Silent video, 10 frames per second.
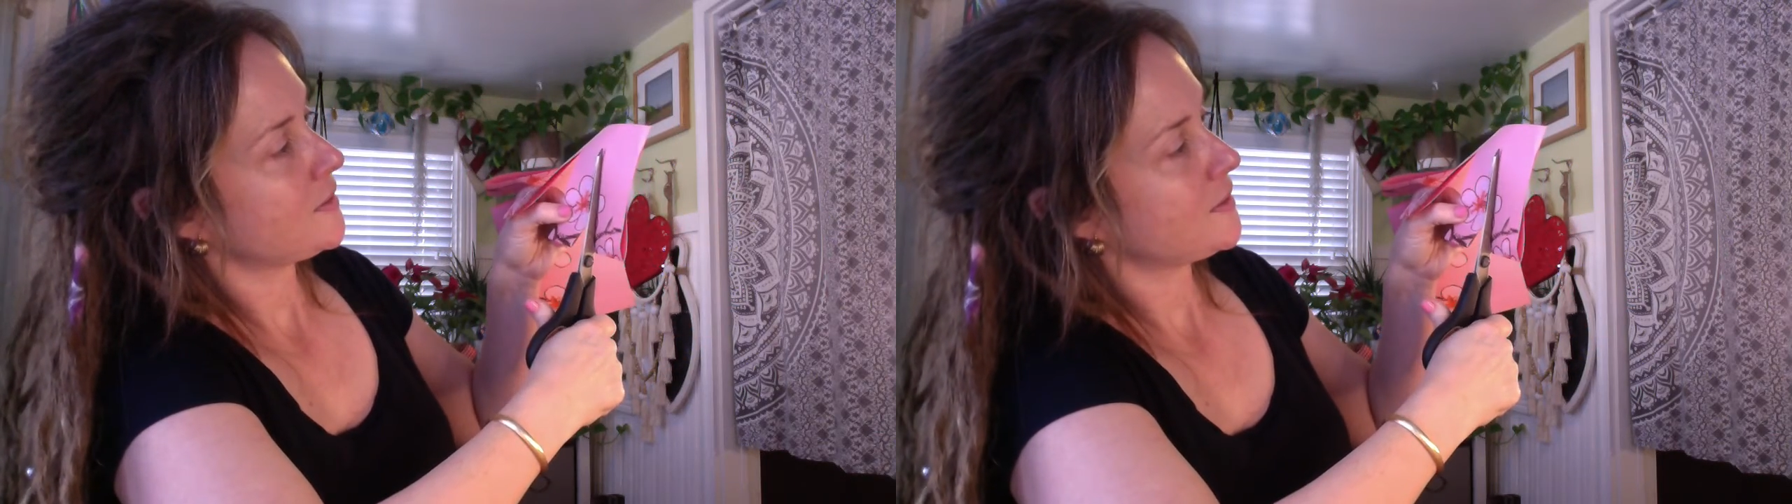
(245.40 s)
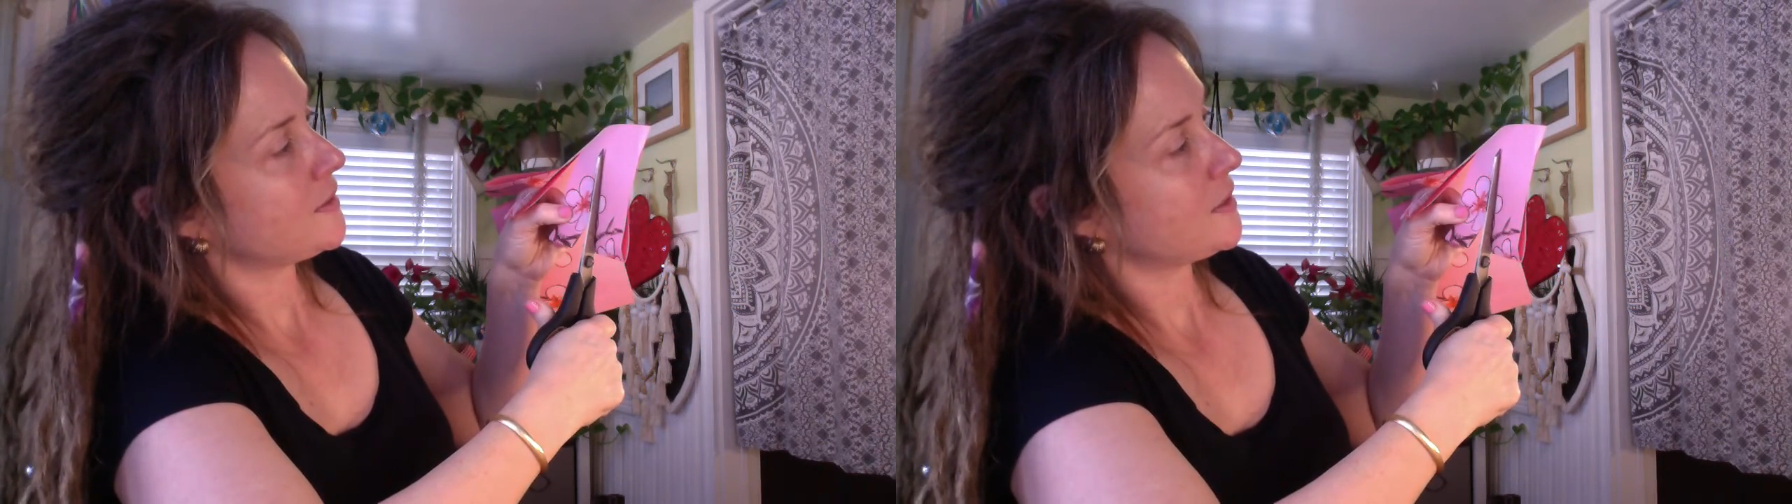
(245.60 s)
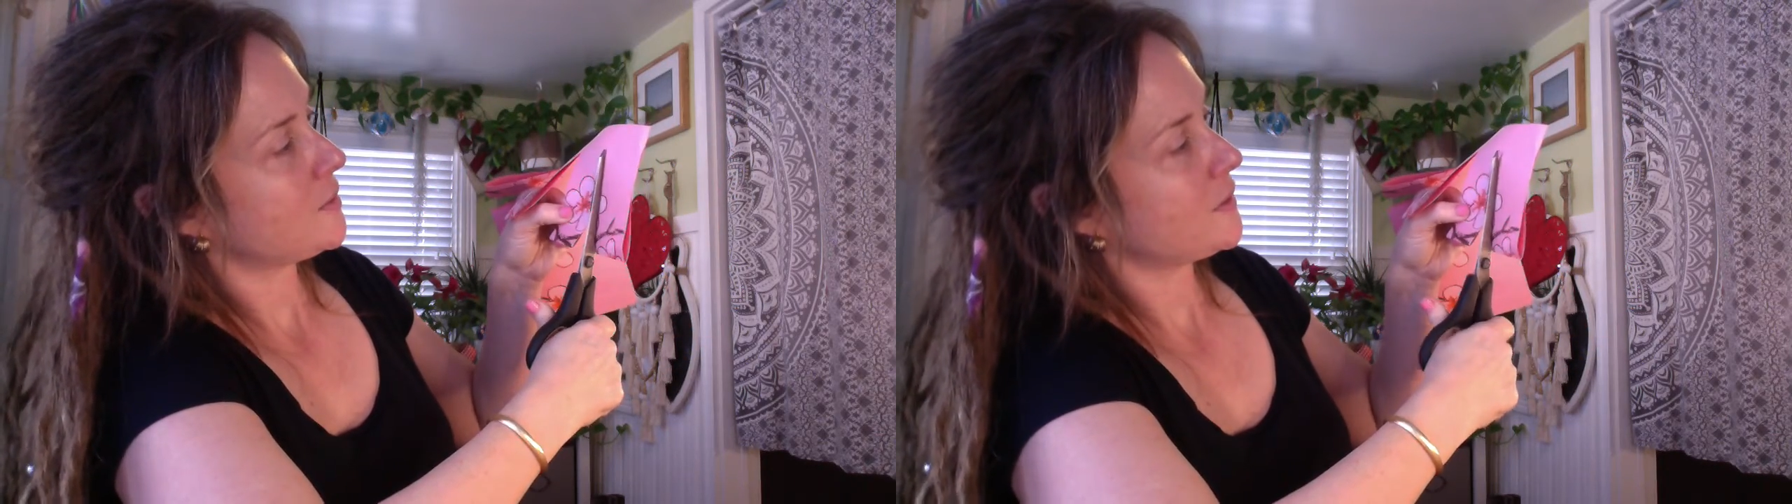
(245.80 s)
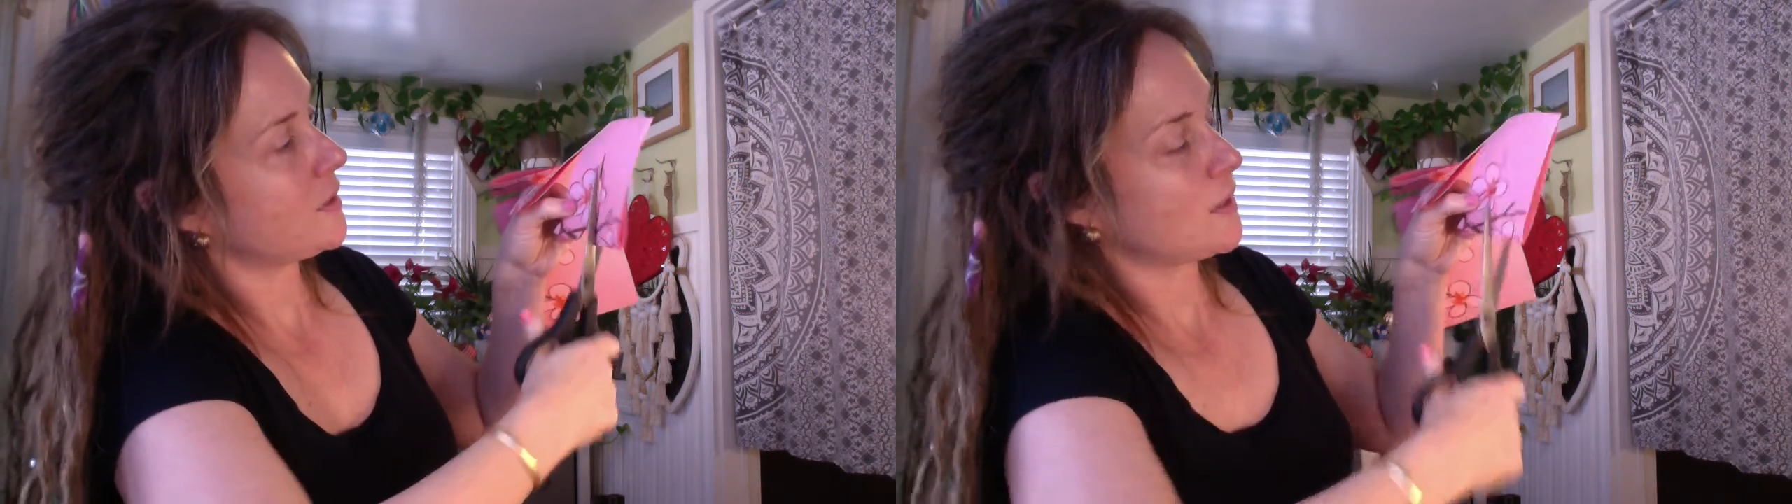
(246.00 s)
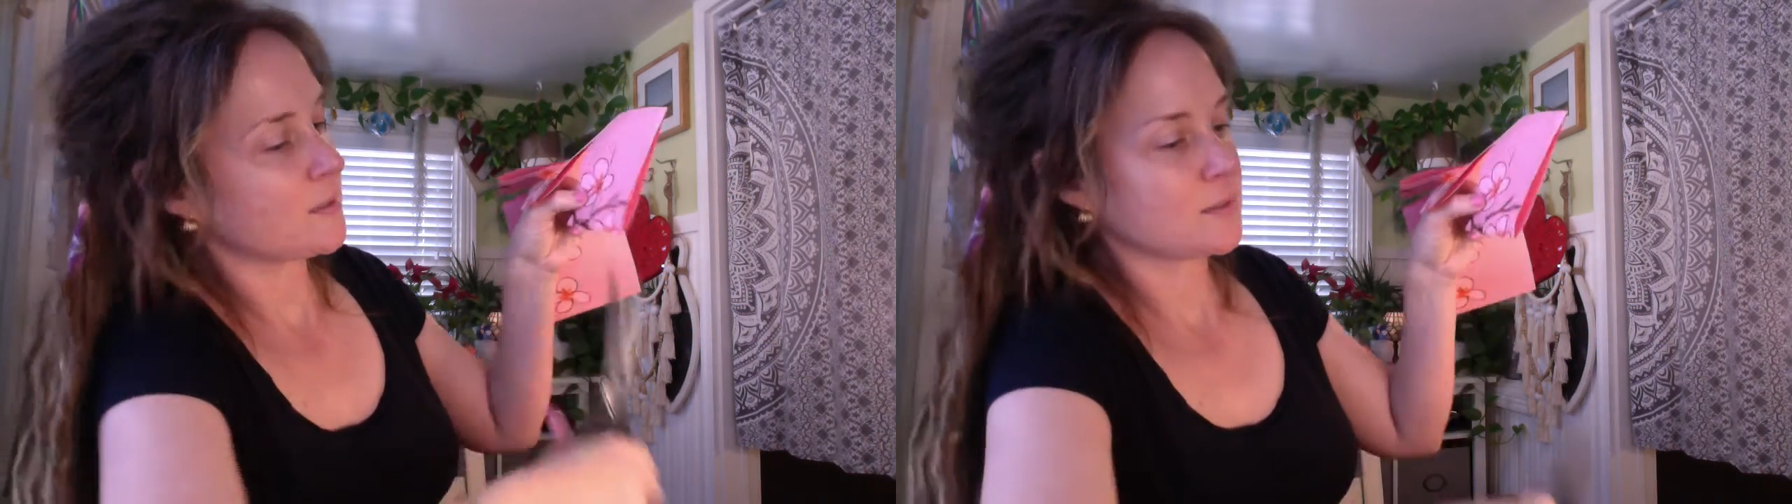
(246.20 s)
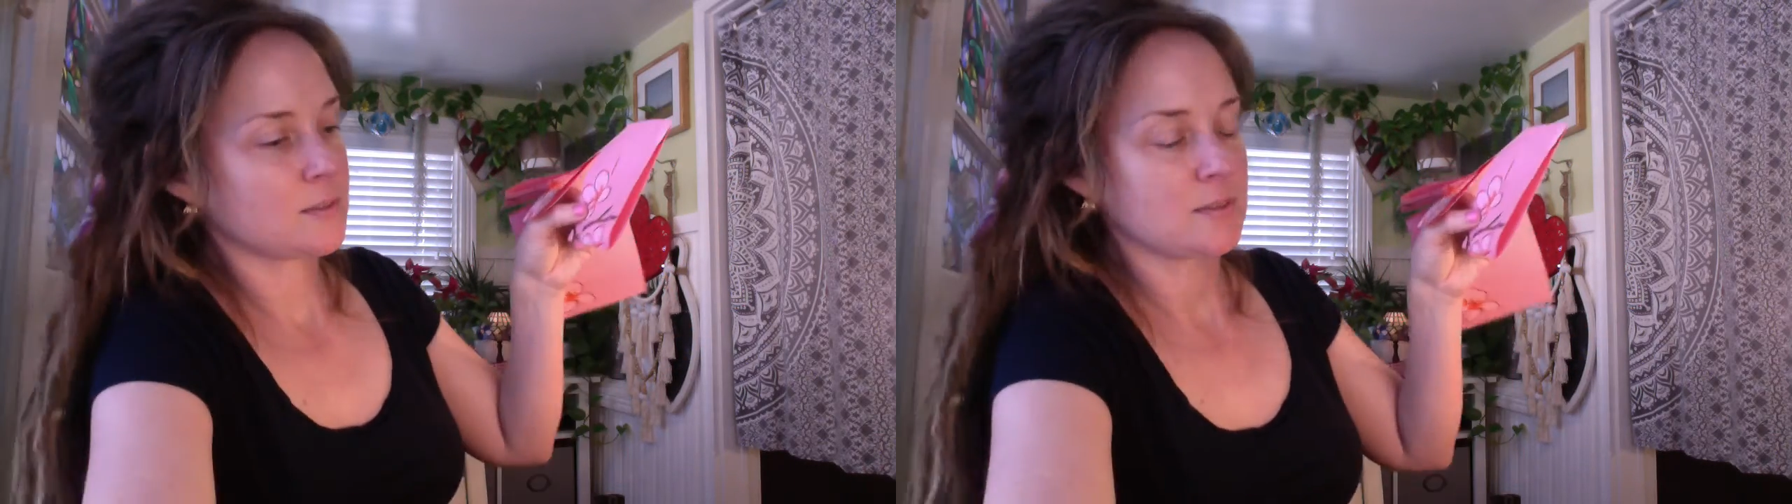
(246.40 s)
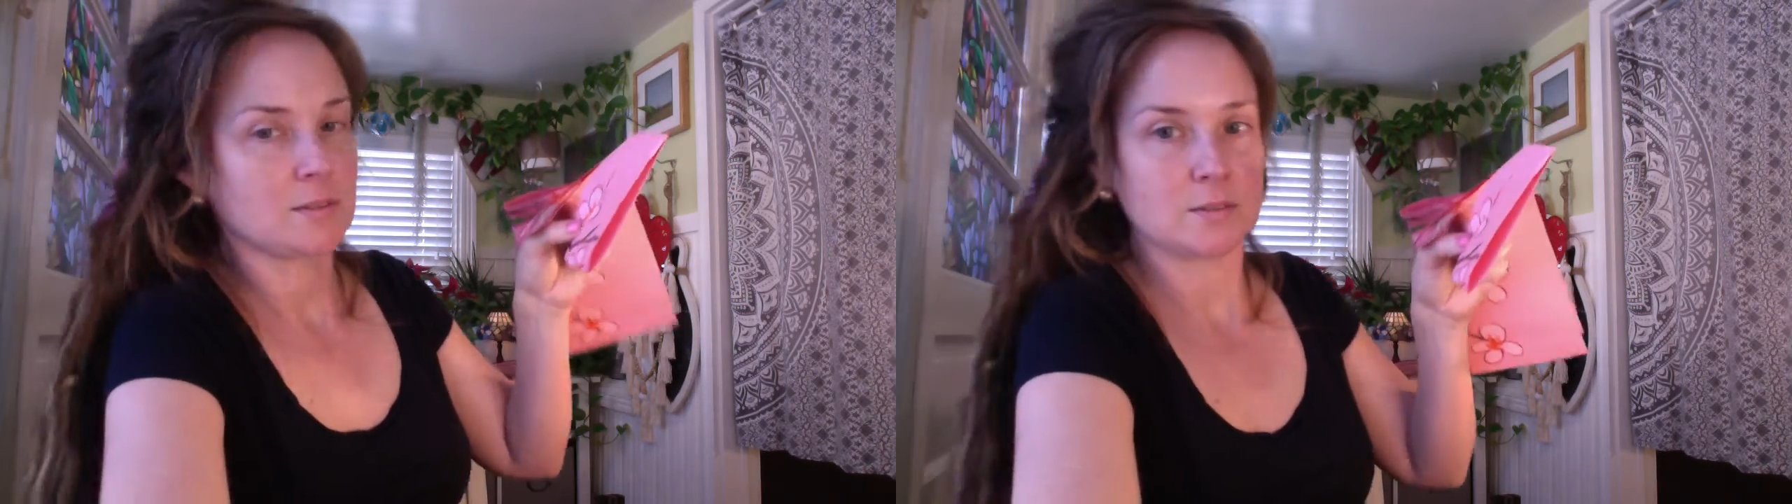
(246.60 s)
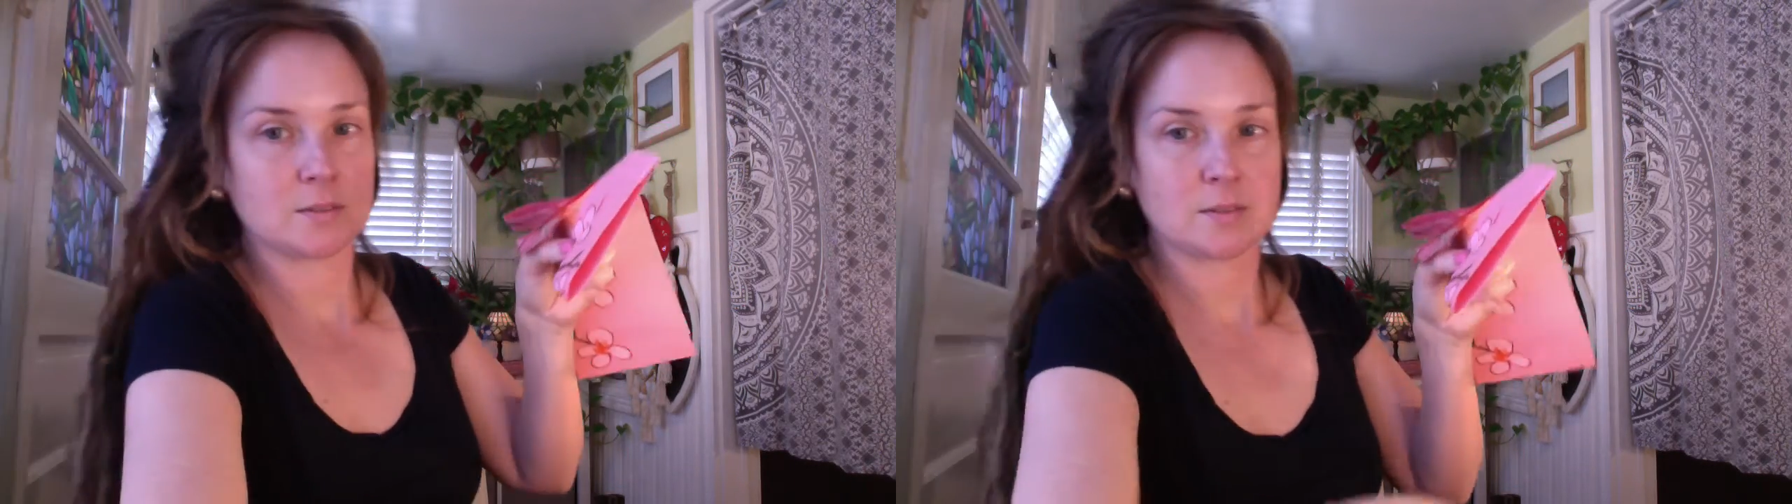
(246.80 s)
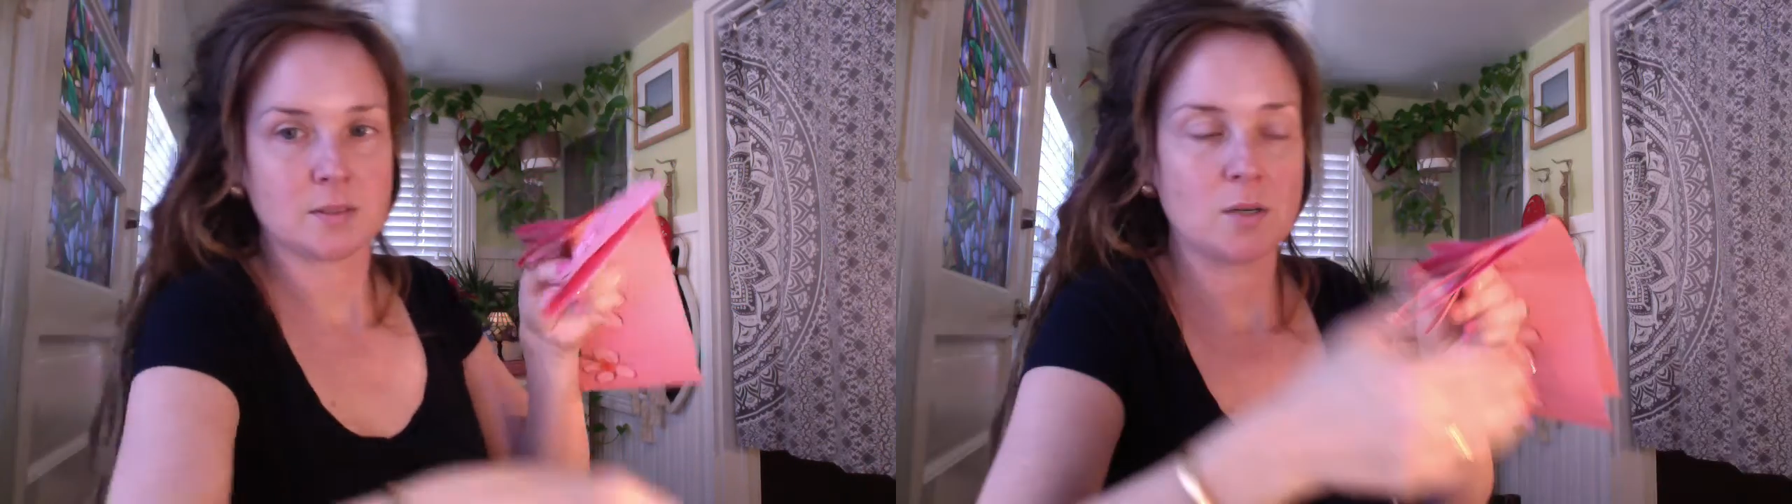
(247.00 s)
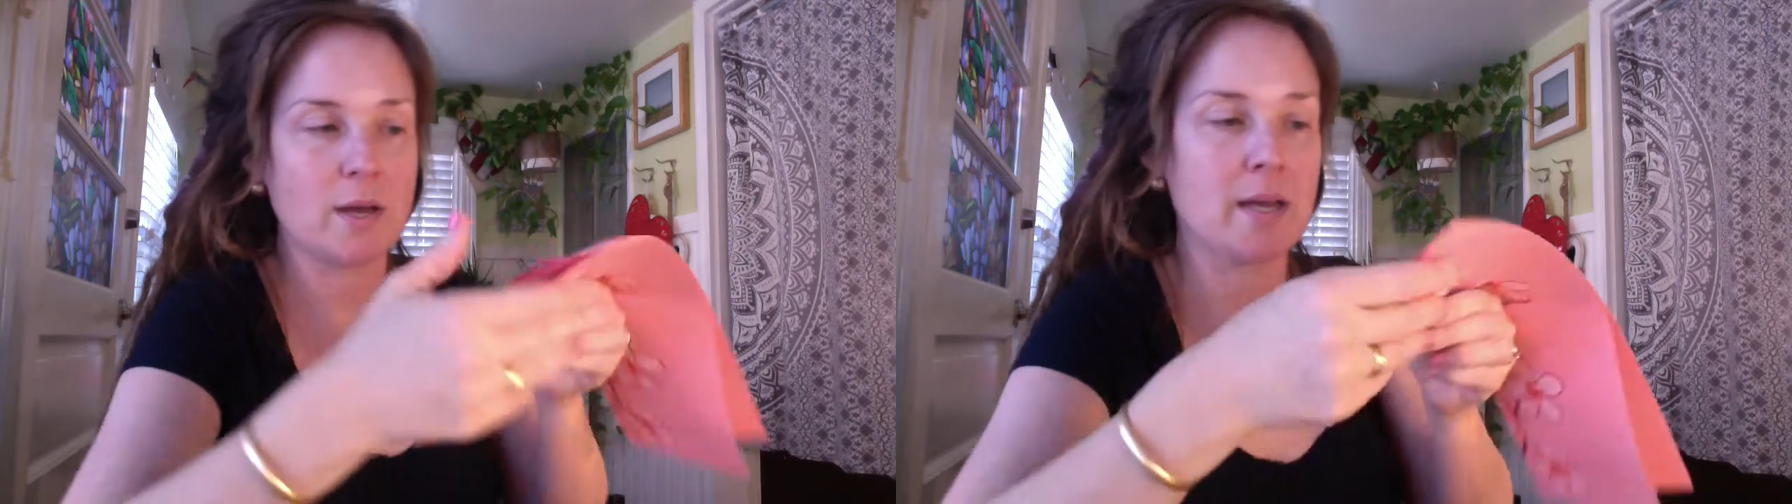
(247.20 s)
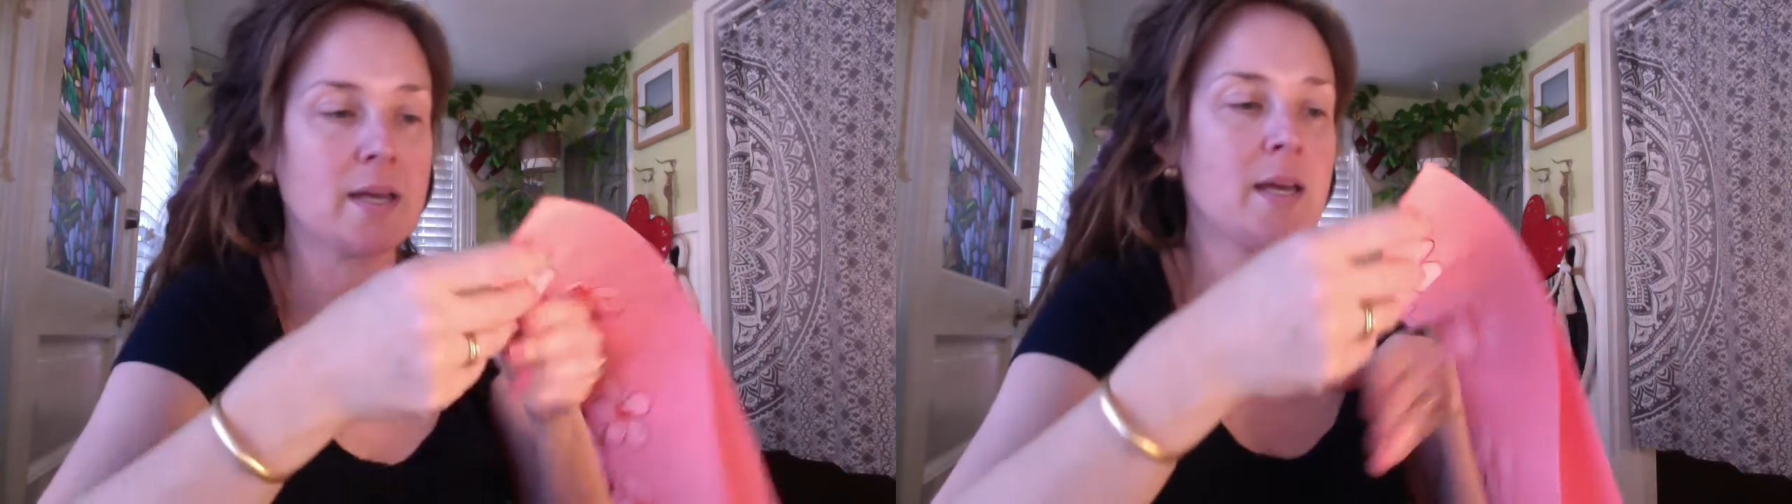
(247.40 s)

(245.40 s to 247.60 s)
There we are. Okay,